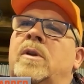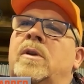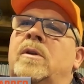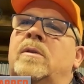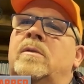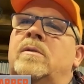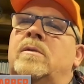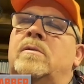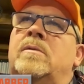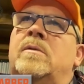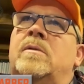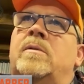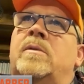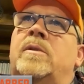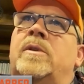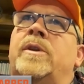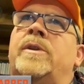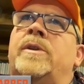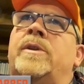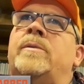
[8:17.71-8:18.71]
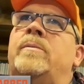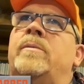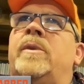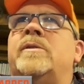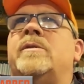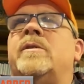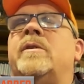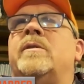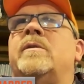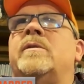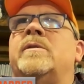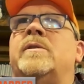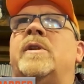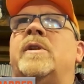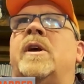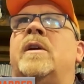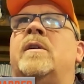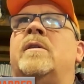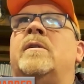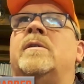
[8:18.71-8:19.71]
and does it meet certain
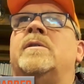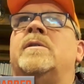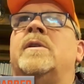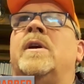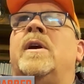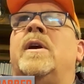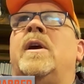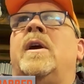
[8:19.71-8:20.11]
standards.